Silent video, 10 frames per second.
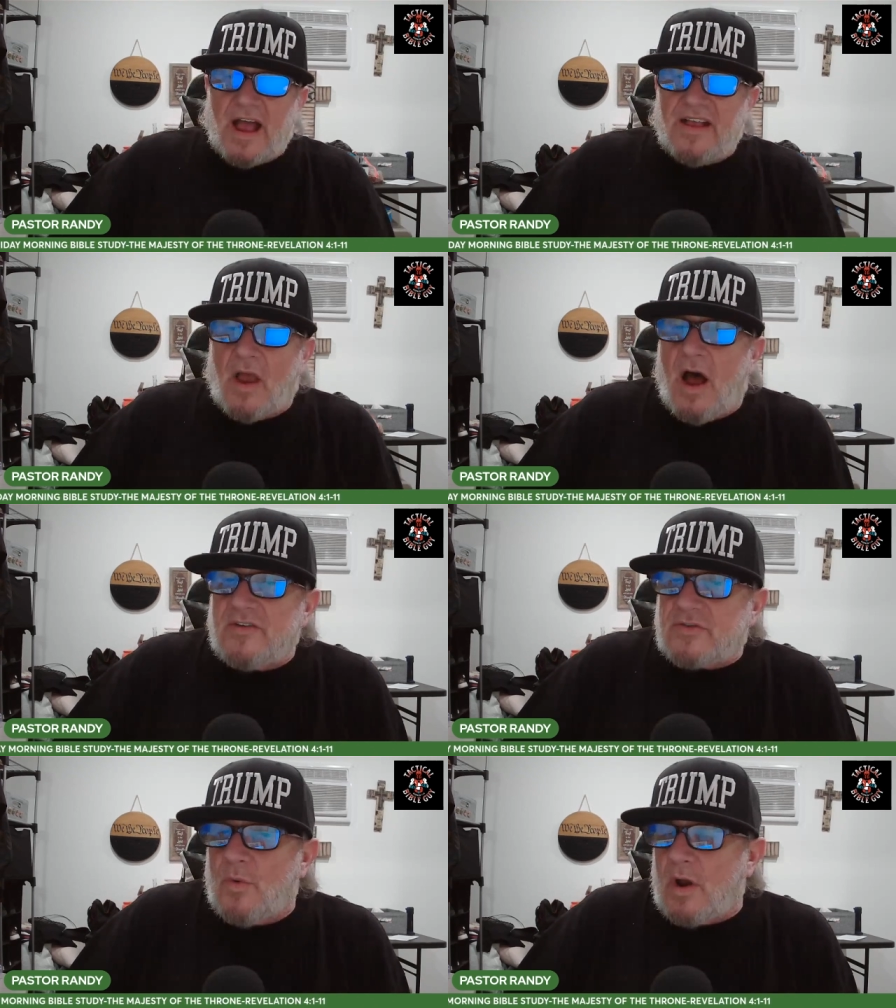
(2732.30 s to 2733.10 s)
guys, I
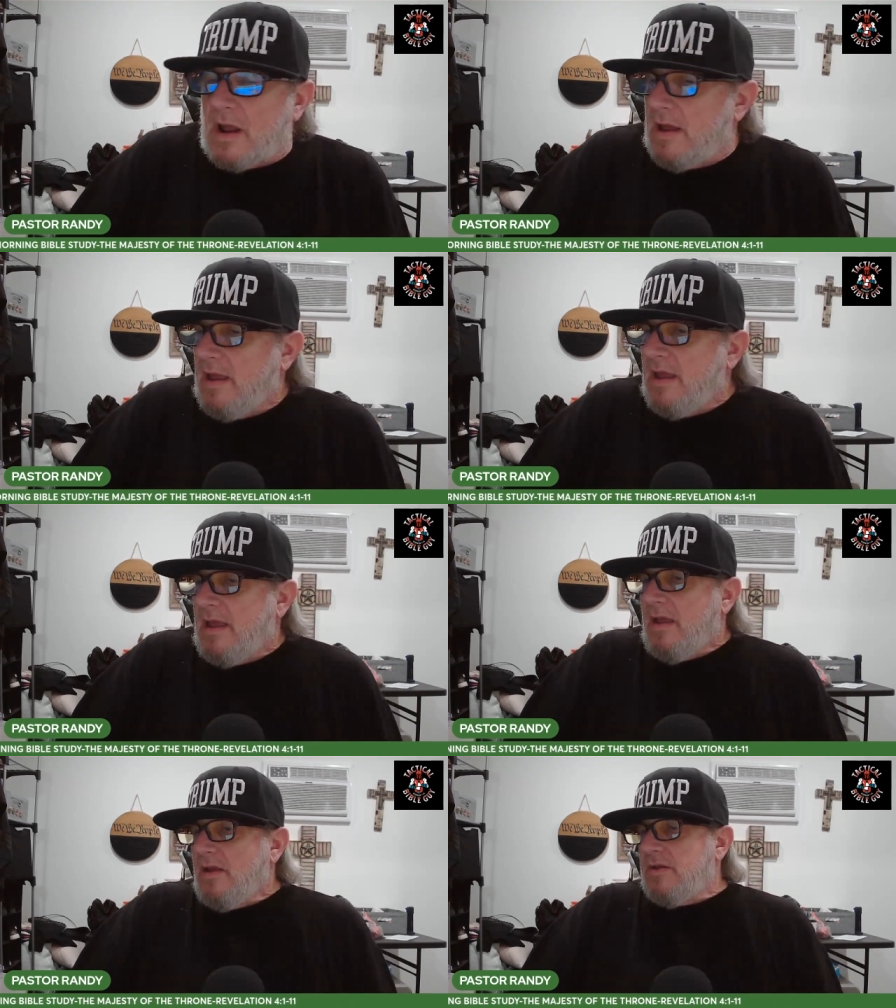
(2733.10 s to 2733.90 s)
also want to
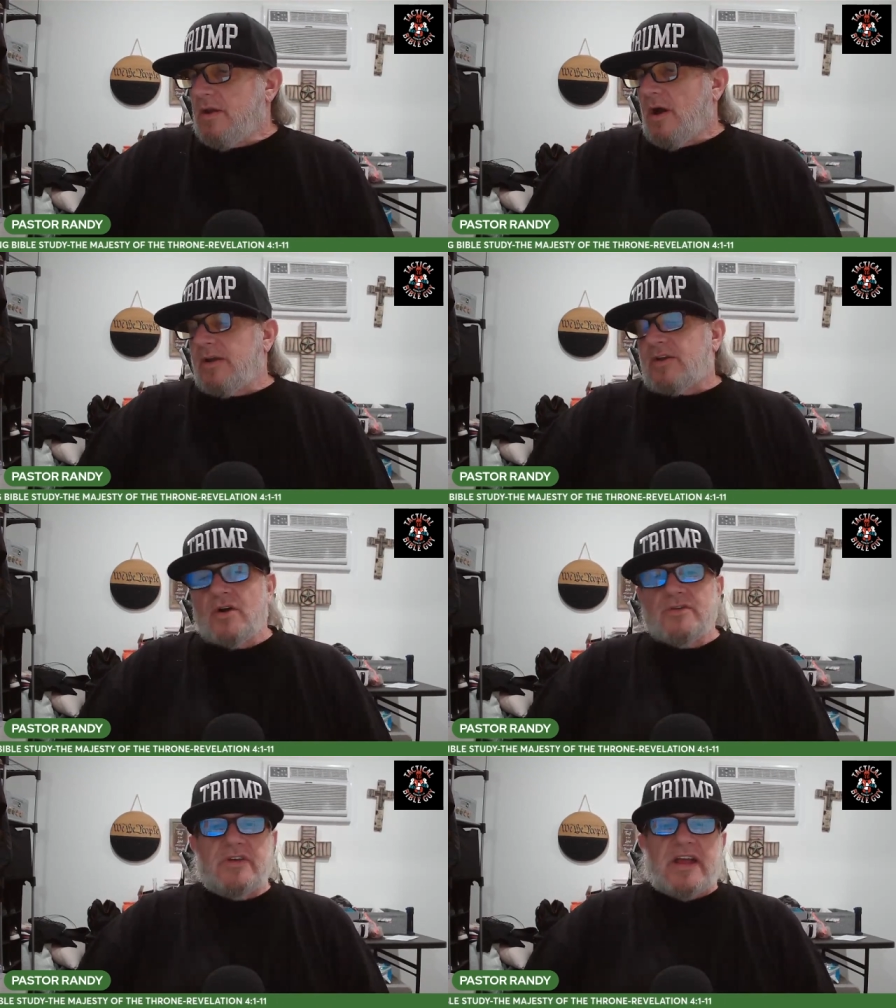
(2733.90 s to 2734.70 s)
you know,
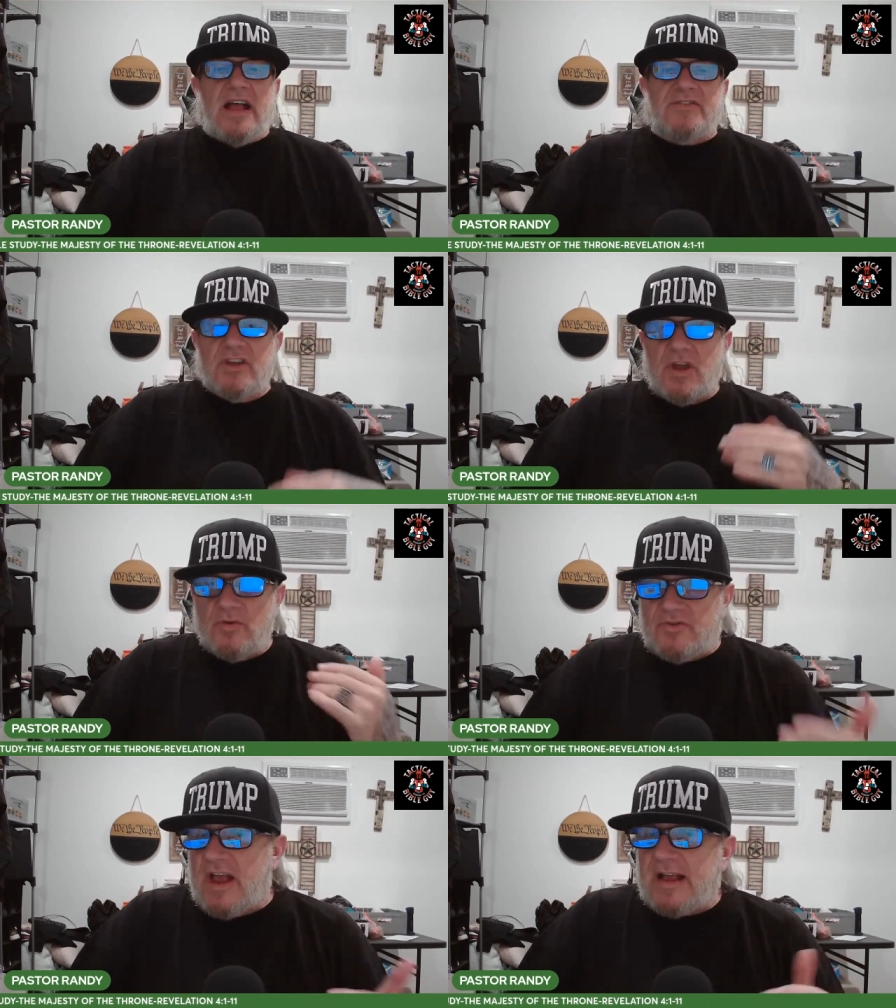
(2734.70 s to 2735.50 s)
encourage you guys to go
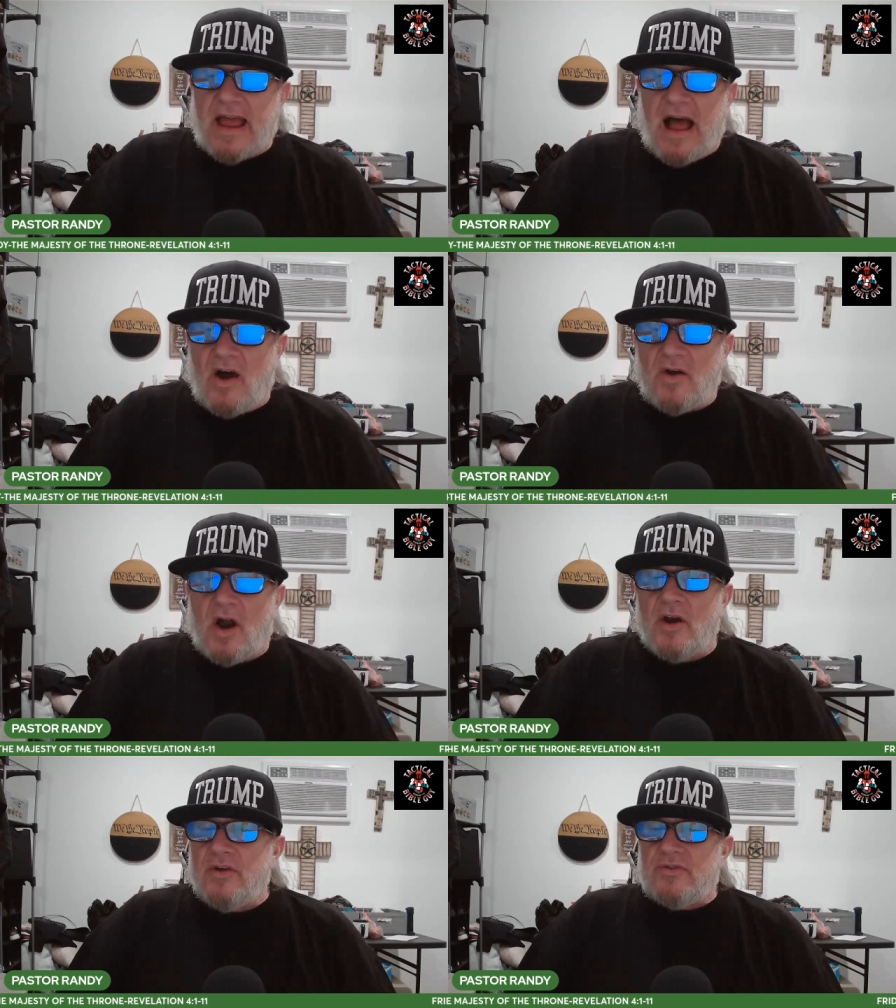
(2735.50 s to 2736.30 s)
check out
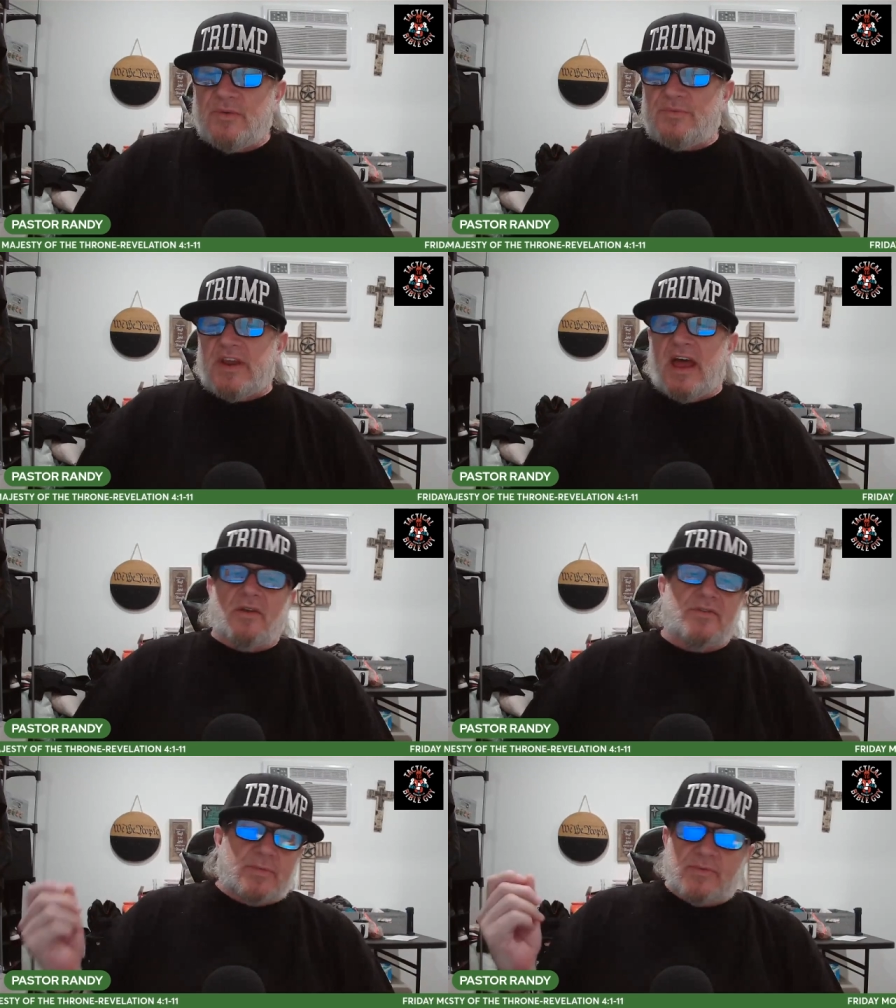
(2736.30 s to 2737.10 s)
our YouTube
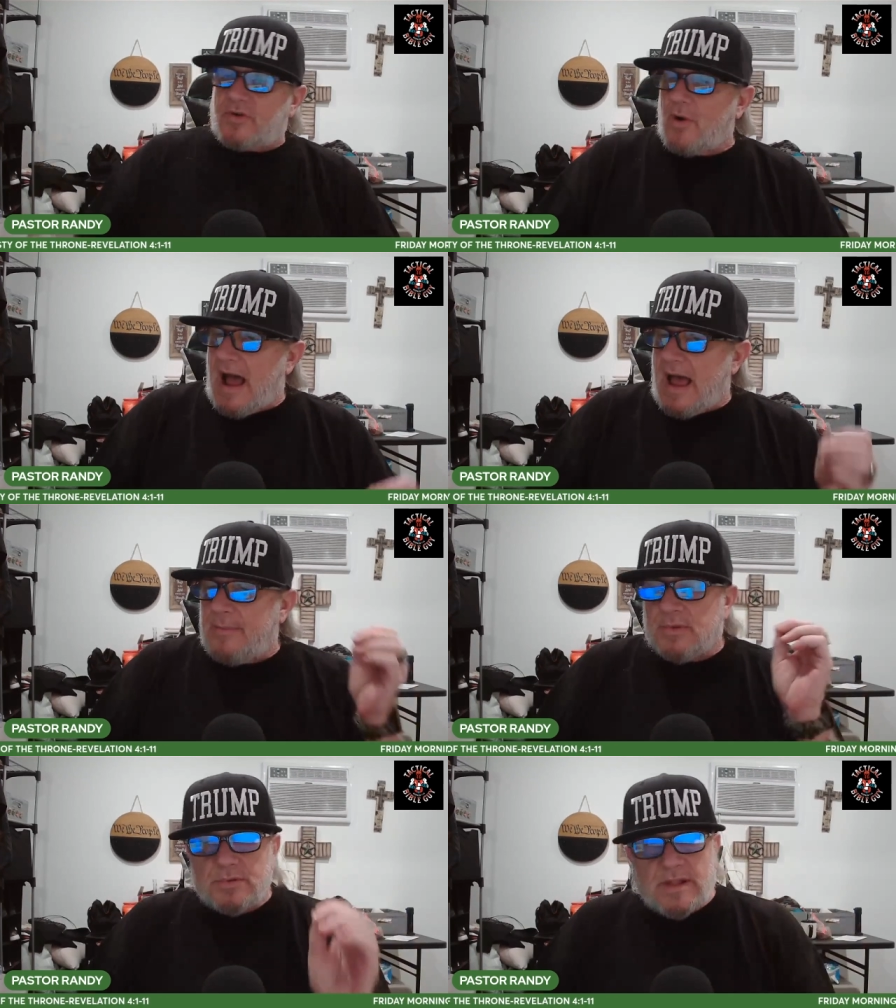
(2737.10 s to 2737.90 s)
channel,
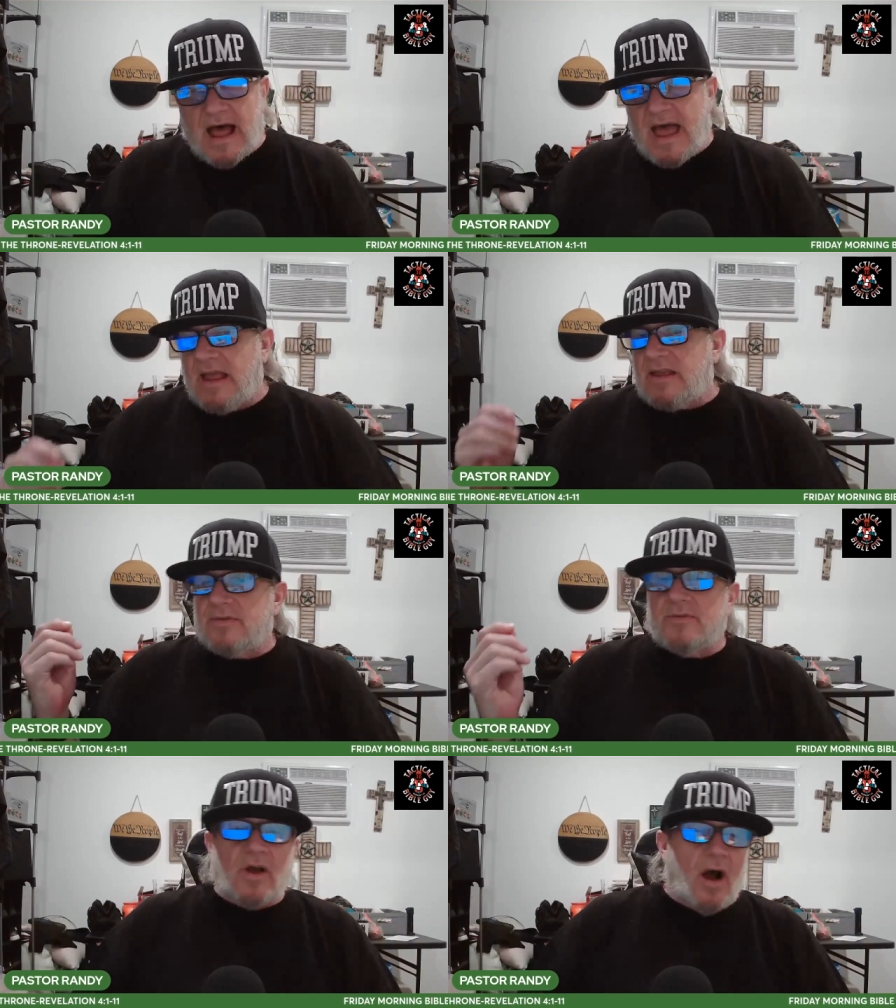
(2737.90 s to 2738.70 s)
subscribe, like,
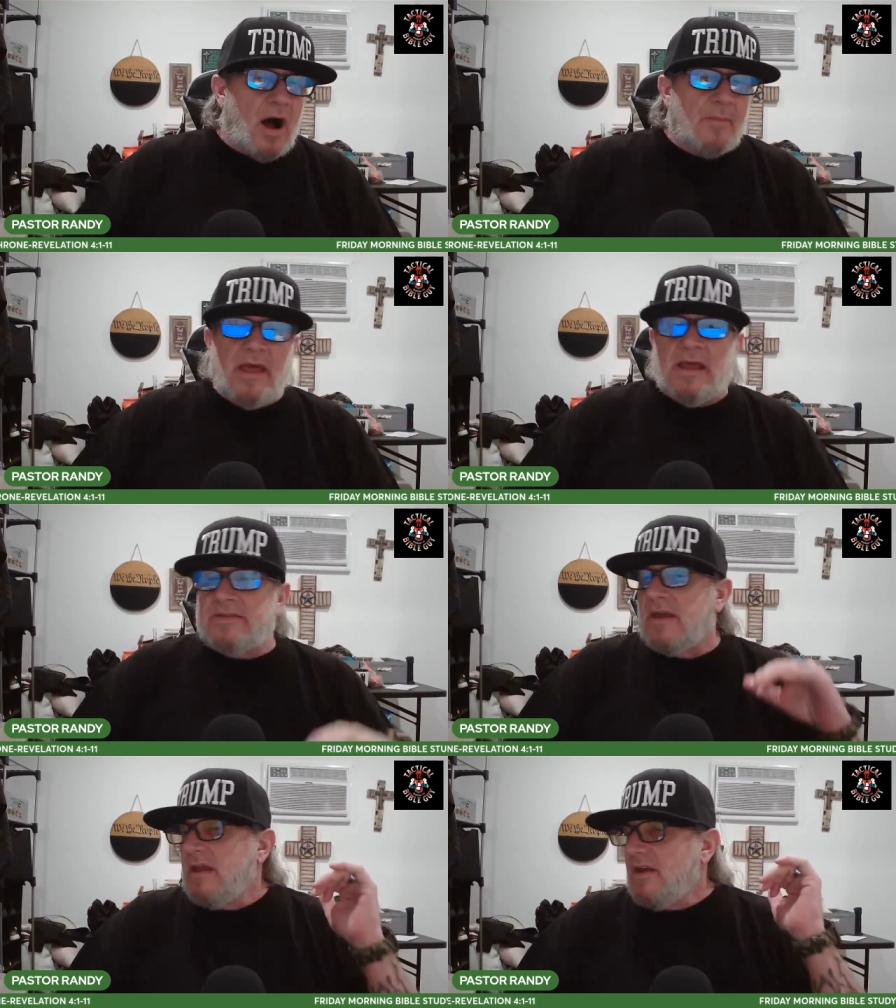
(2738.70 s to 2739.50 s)
comment,
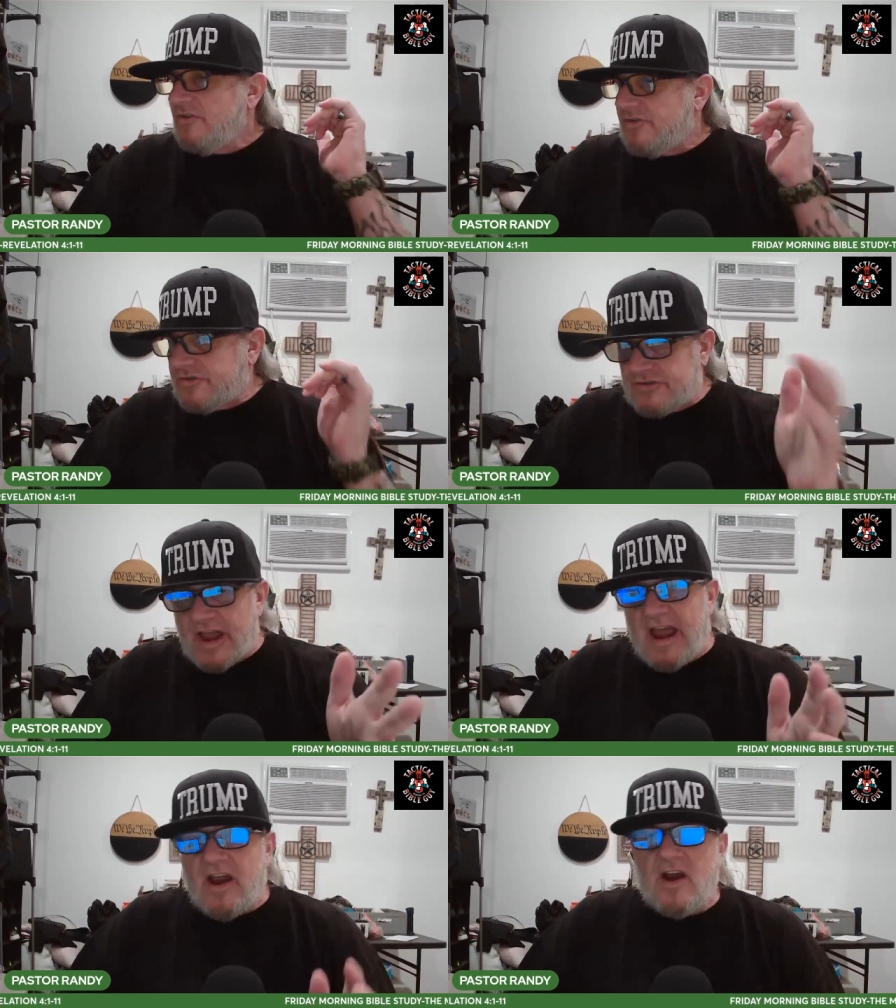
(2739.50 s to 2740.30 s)

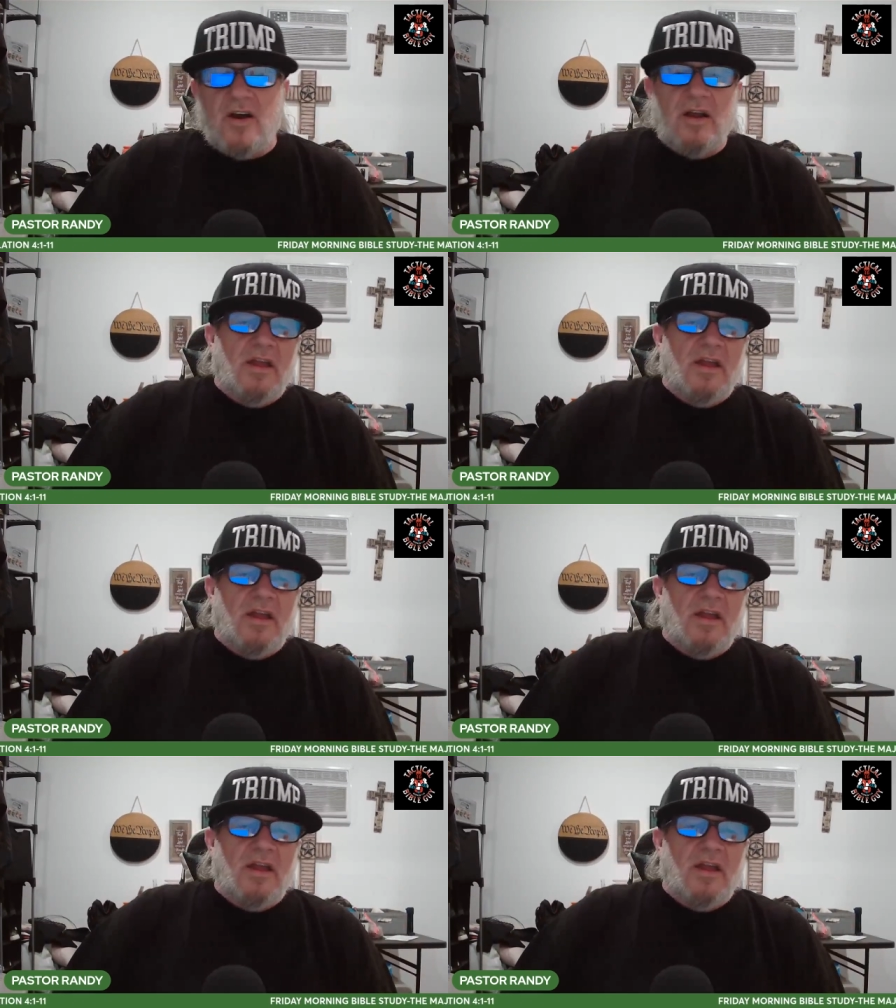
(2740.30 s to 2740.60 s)
share.